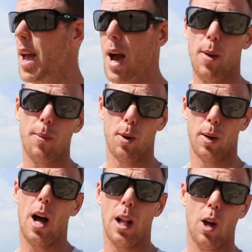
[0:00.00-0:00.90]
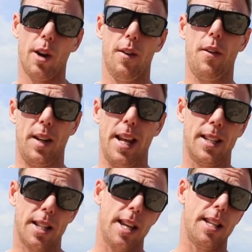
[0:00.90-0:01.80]
and we put a lot of effort
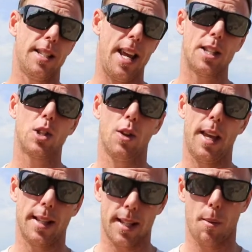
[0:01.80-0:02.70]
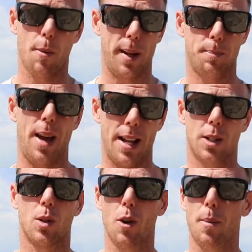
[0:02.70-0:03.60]
into these next 2 things that I'm about
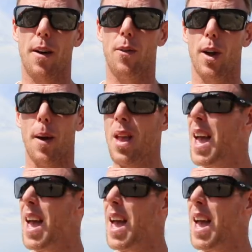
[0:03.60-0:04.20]
to talk about for you.